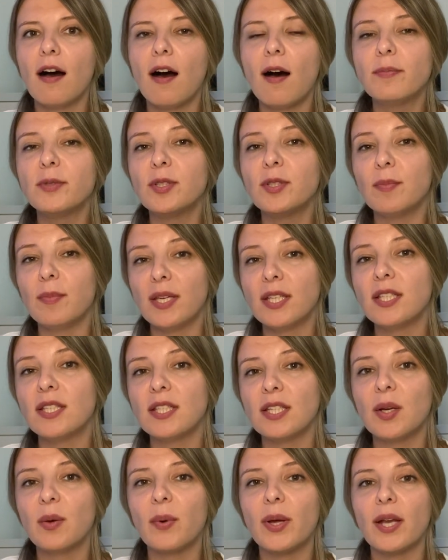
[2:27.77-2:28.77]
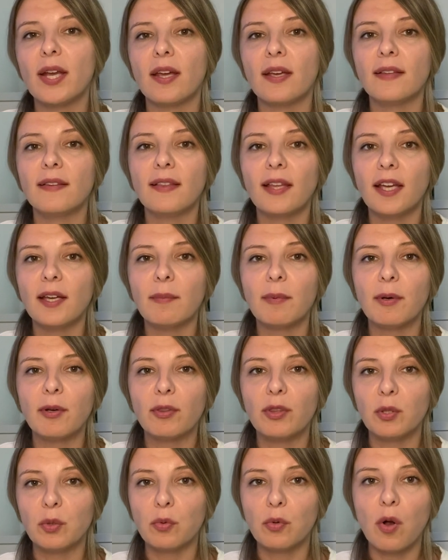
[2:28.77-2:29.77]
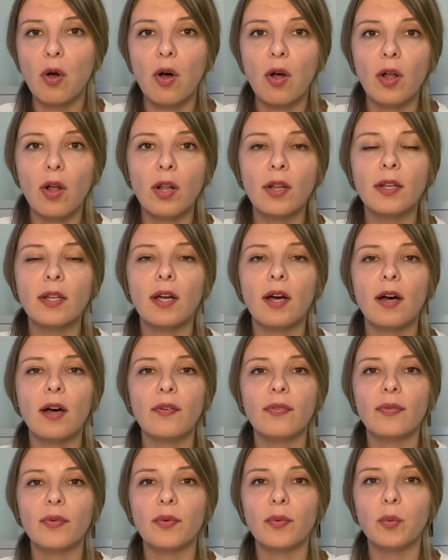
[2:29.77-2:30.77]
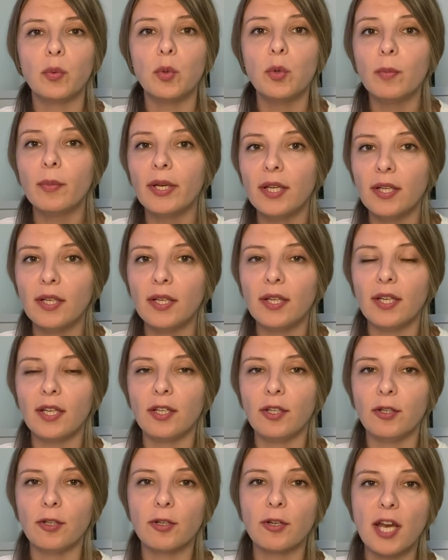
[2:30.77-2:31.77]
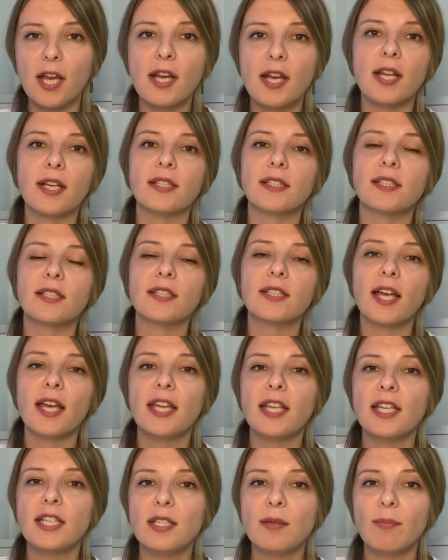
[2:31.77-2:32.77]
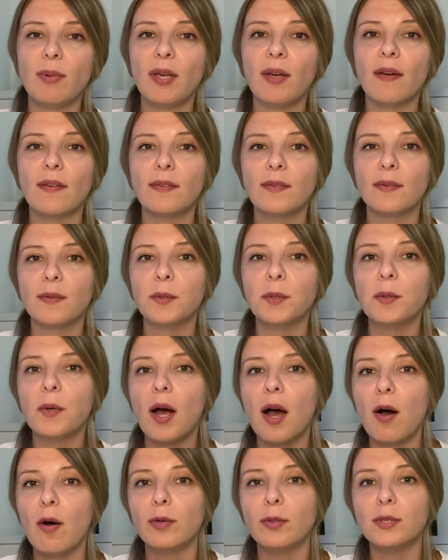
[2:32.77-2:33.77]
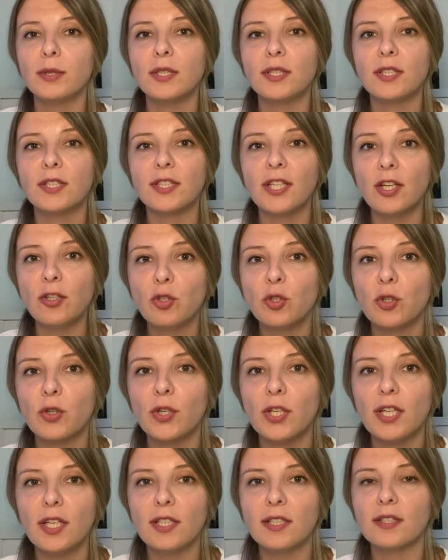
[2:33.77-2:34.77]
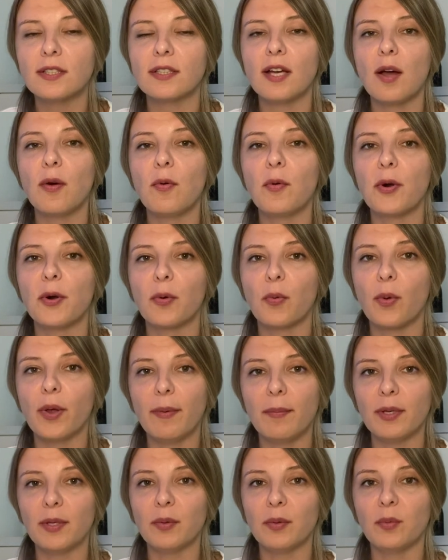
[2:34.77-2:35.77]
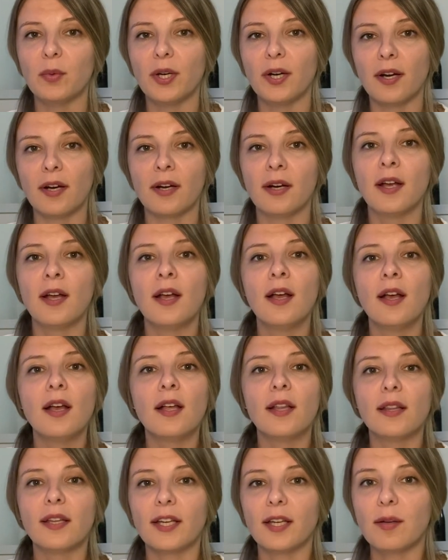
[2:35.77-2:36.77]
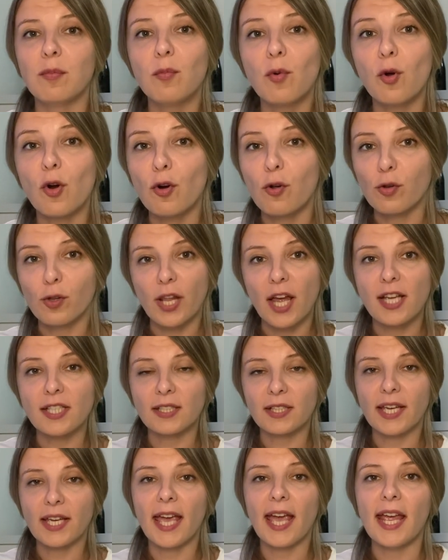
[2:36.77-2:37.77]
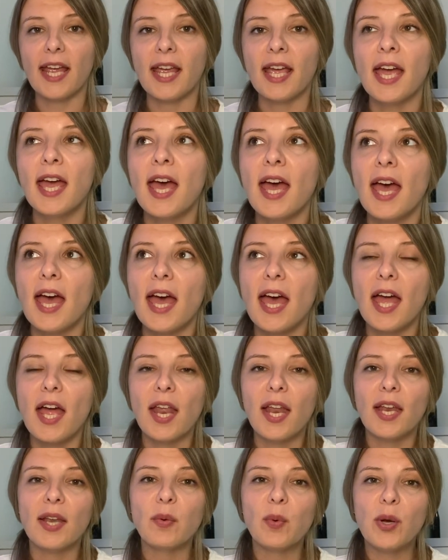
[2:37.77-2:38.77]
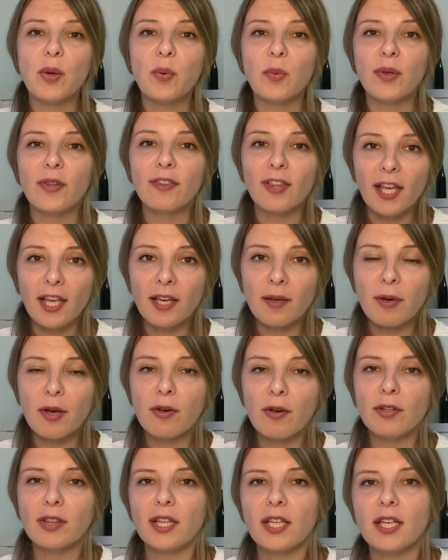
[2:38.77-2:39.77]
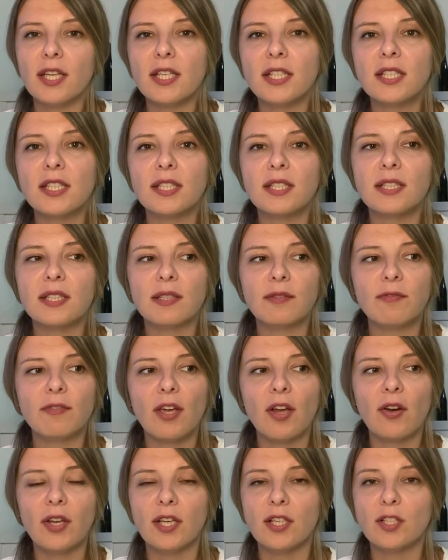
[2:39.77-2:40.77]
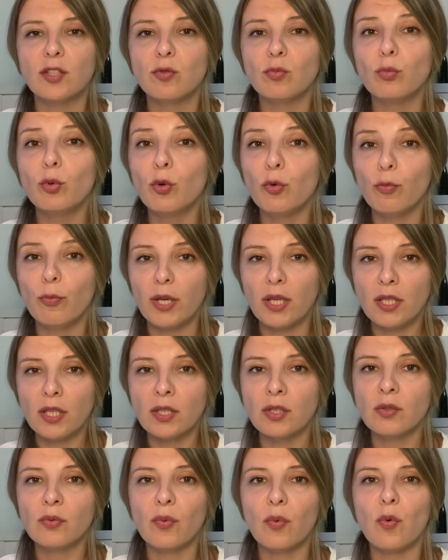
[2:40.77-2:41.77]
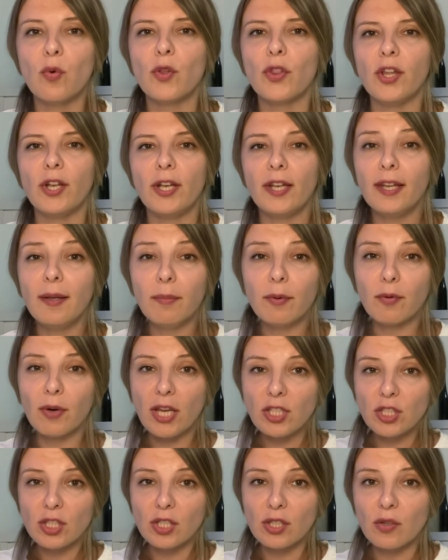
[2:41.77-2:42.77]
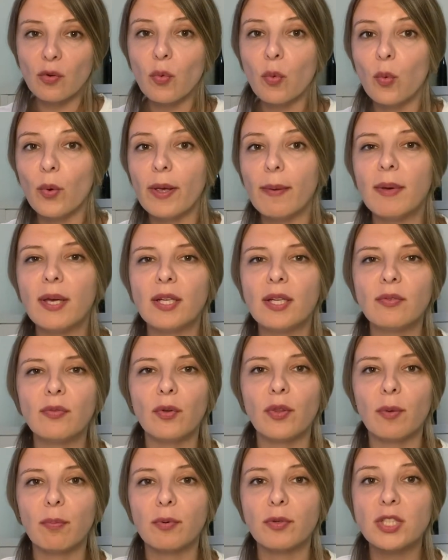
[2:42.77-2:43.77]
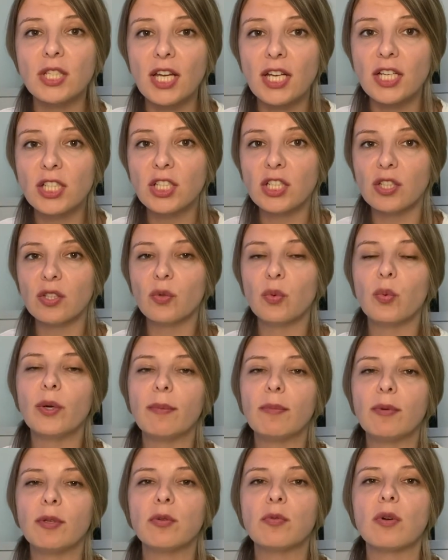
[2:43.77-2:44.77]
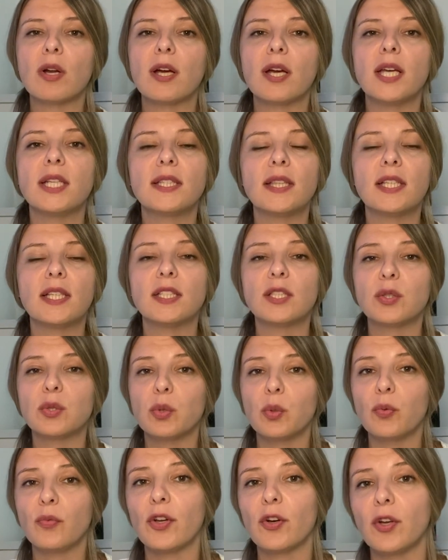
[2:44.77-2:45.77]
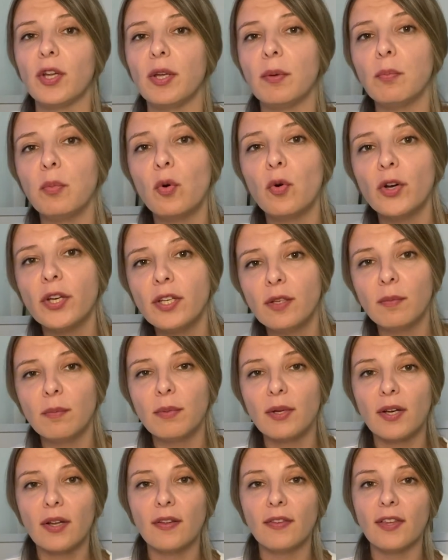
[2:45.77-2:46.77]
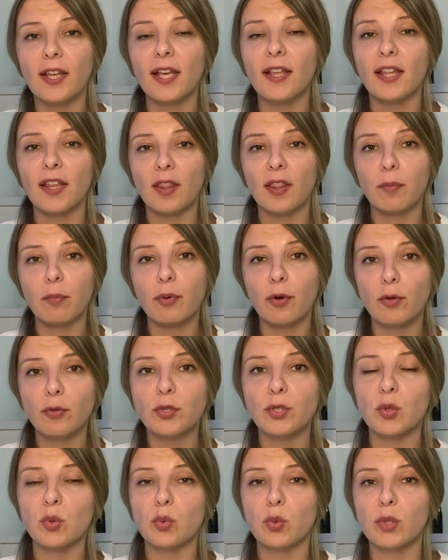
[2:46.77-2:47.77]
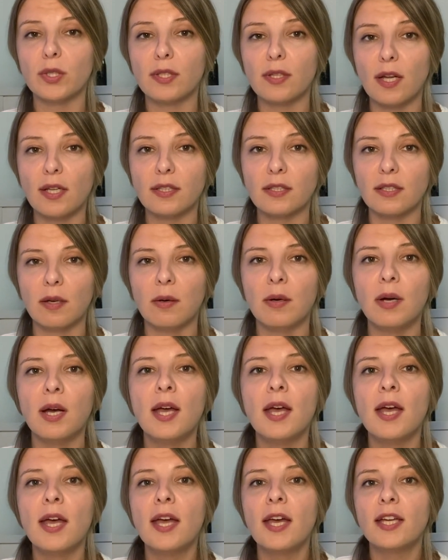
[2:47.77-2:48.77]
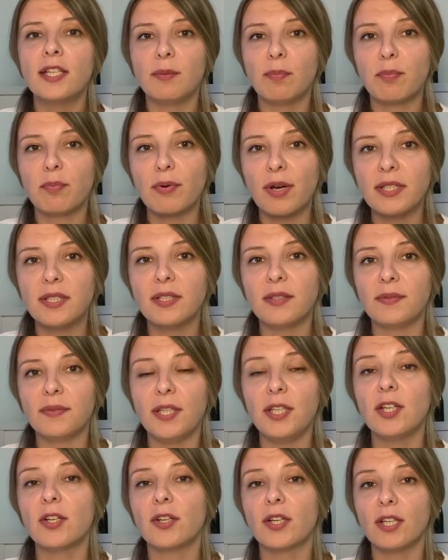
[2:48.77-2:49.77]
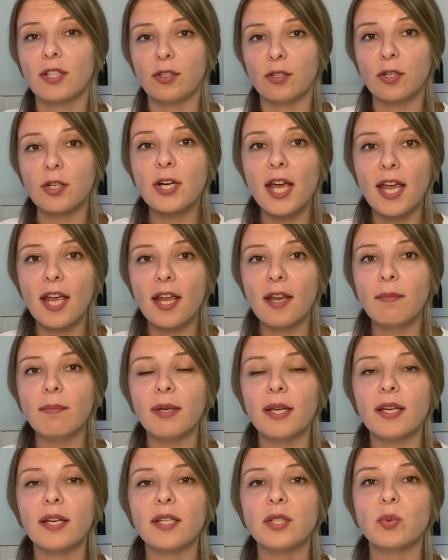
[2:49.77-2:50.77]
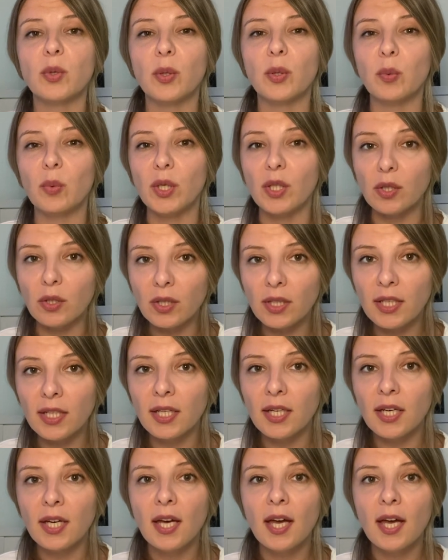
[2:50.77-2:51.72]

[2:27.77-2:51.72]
optimistic when I think about the role of a woman in Ukrainian society, because throughout centuries, our women were like more or less okay. And when we think about this various movements for the liberation of women, for the protection of women's rights, this is all very important. But I think that the process was not so depressive here in Ukraine, because when we look